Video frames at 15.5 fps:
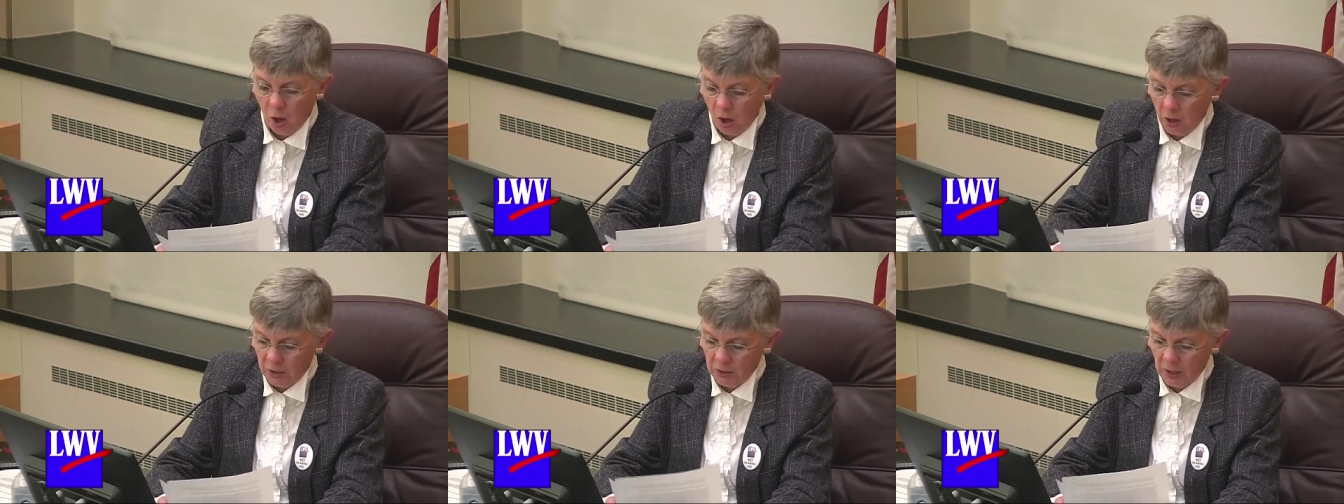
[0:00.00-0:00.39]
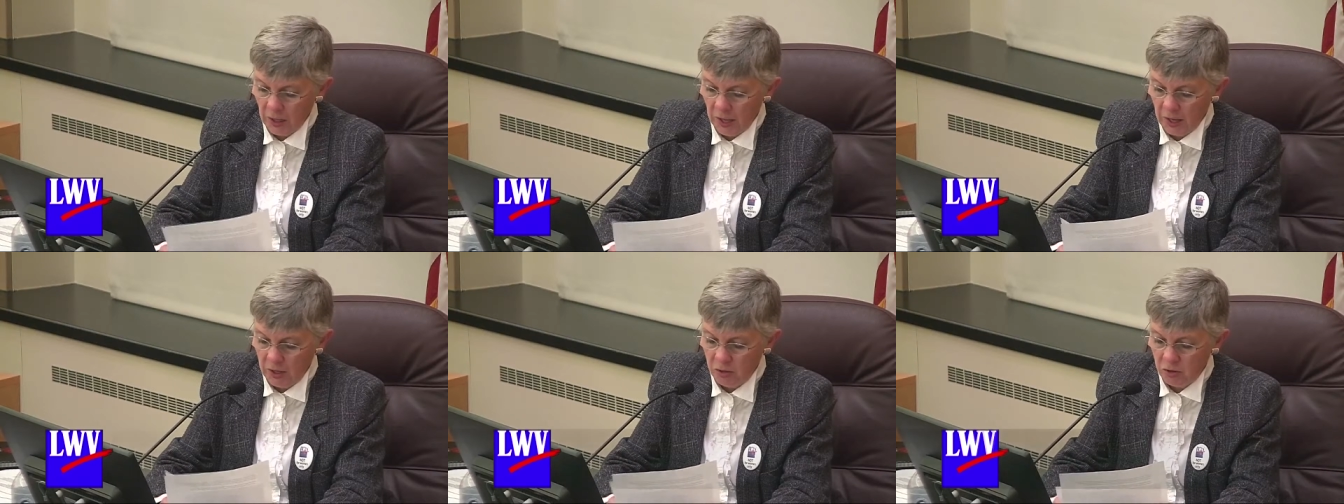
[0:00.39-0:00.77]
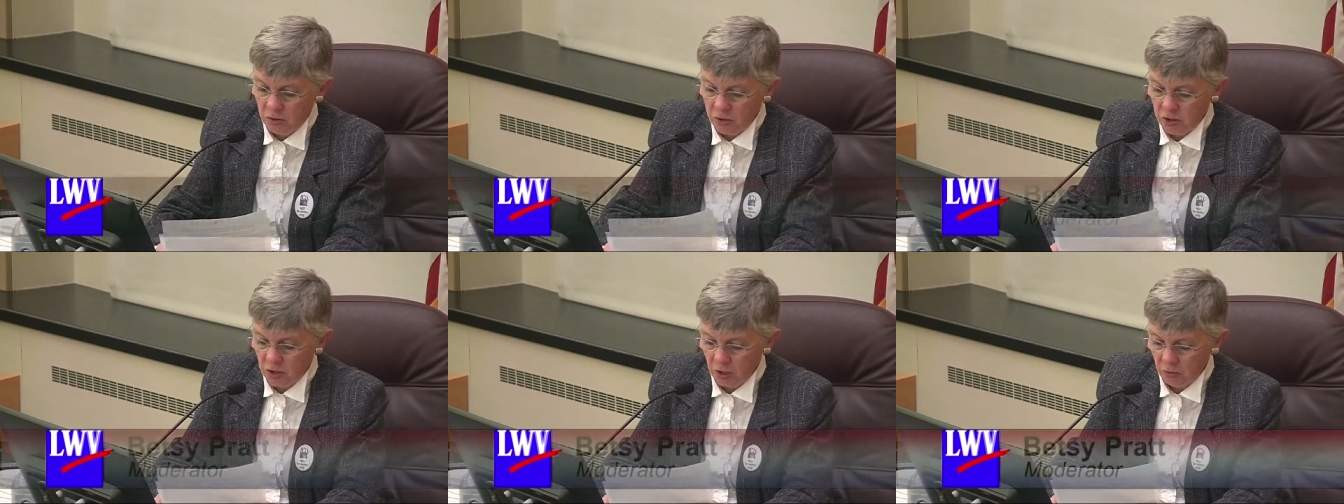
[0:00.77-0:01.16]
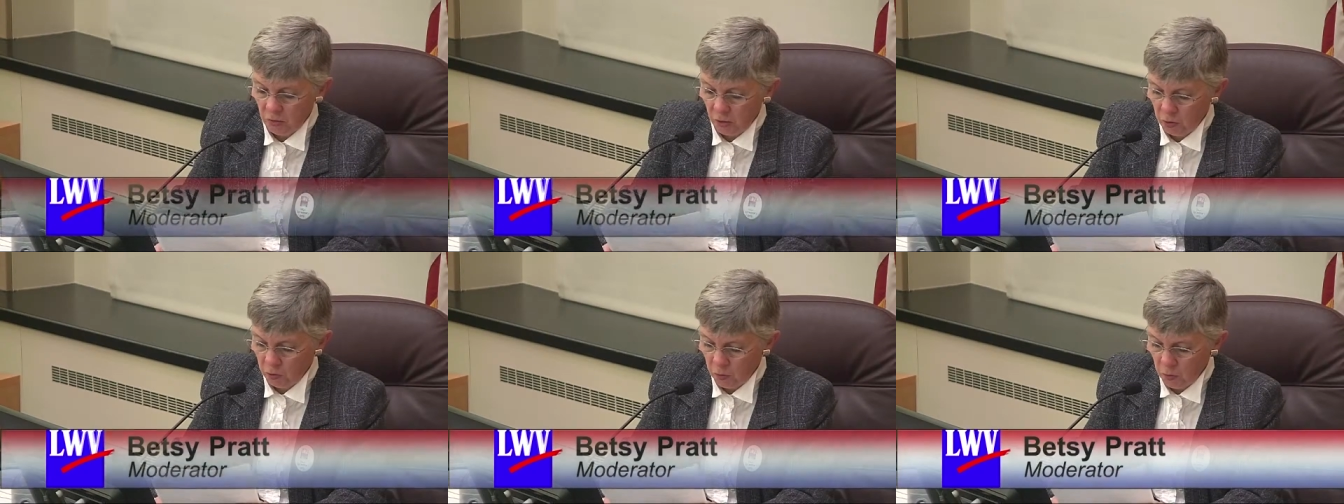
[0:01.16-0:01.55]
Online, you can check
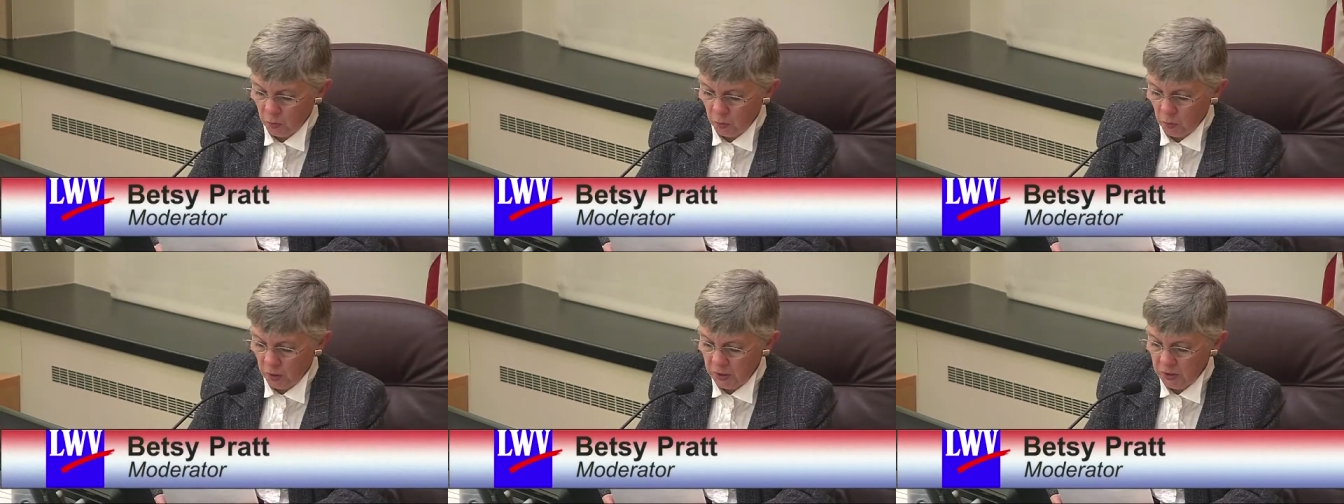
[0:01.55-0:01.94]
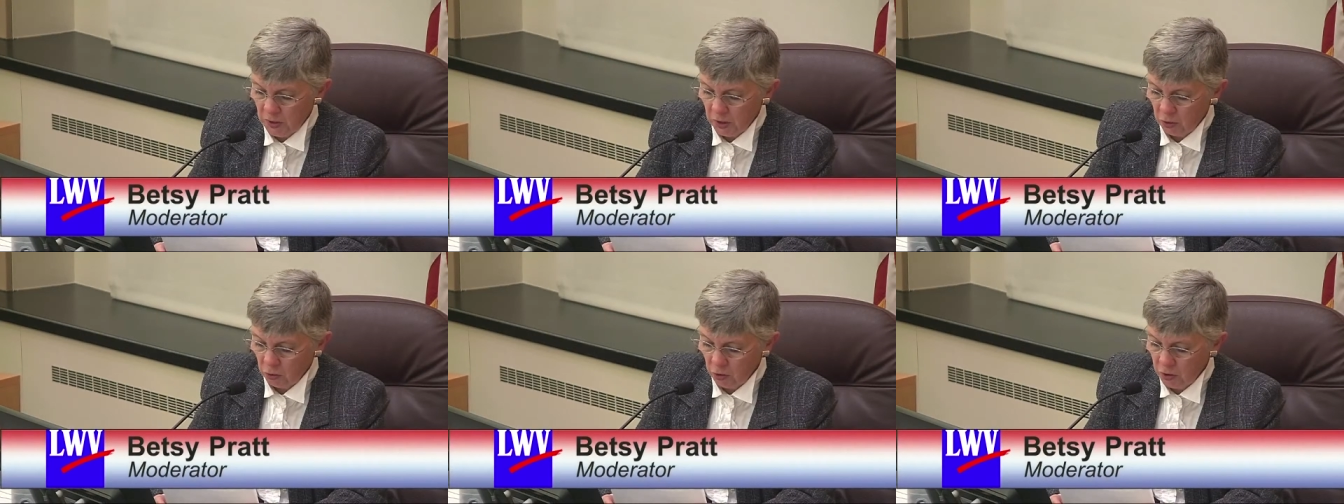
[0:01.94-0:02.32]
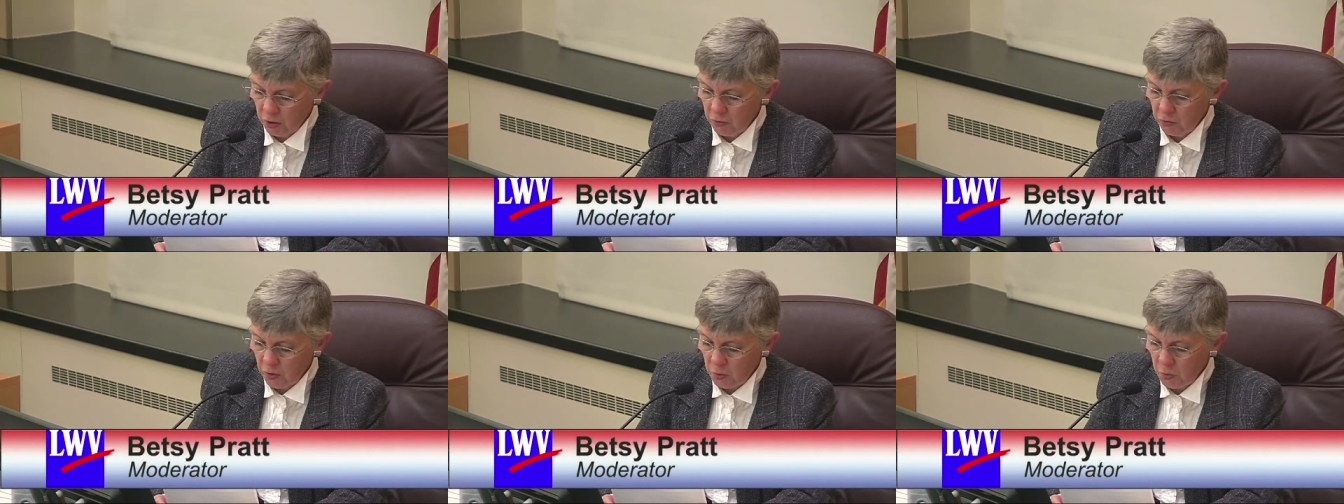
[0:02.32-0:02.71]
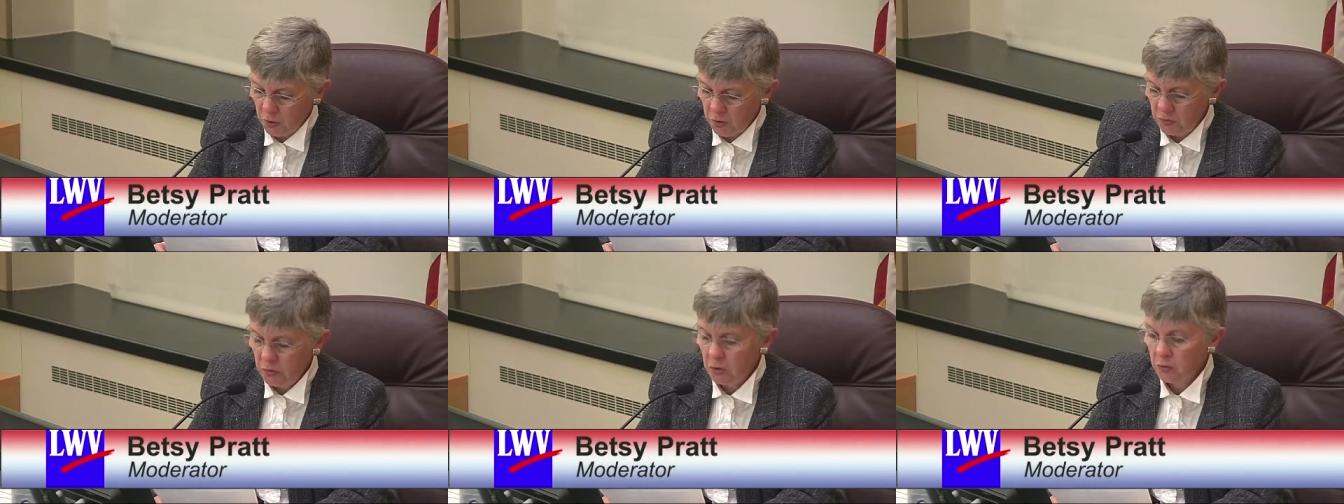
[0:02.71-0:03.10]
vote411.org for a
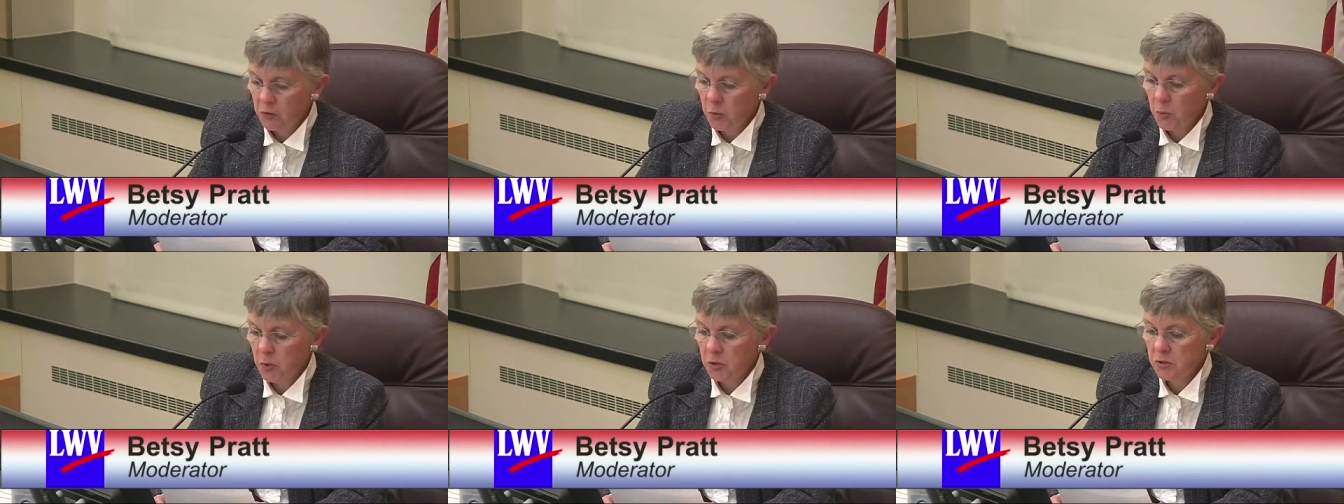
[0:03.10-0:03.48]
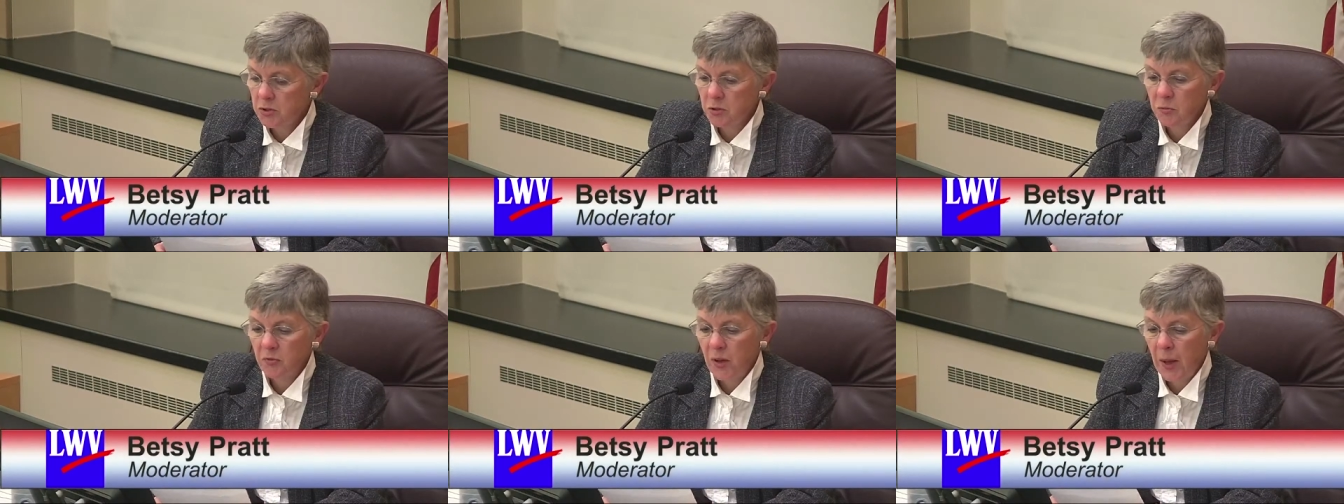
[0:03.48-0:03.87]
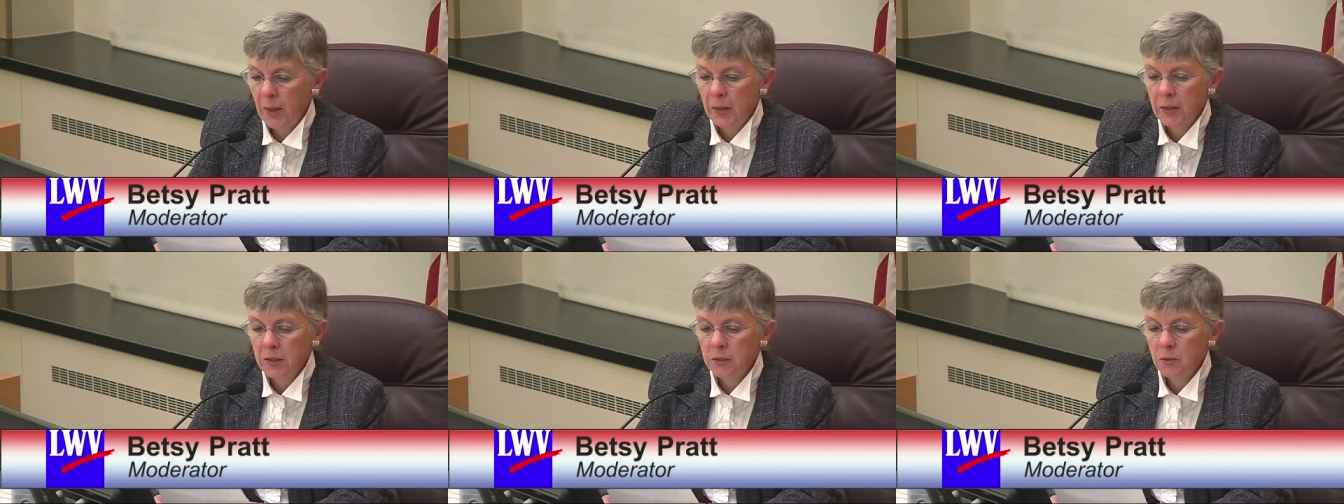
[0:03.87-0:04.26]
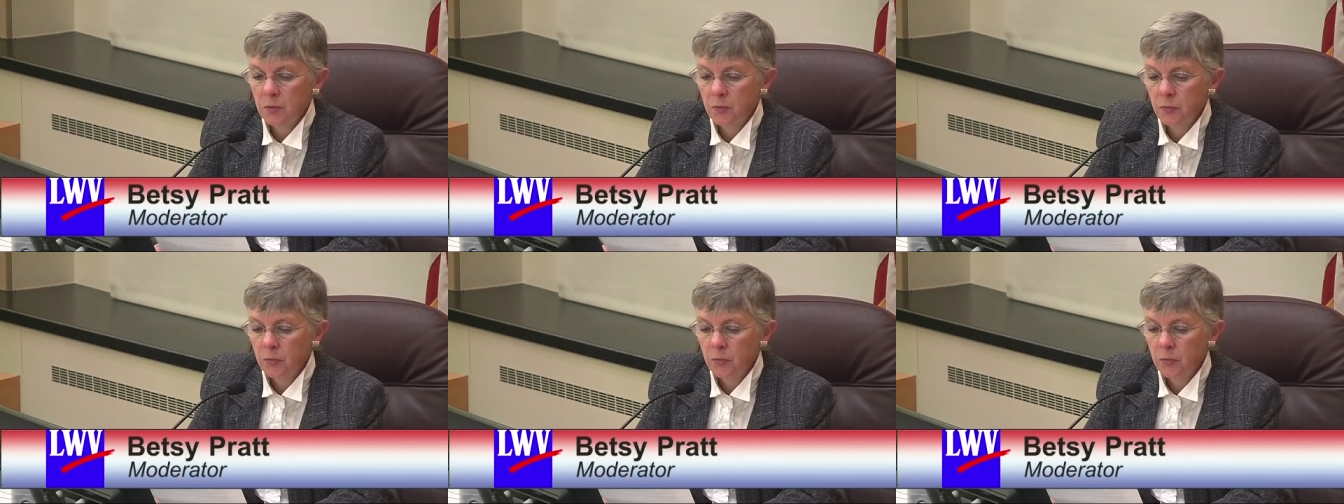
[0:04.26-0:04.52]
preview of your personal ballot.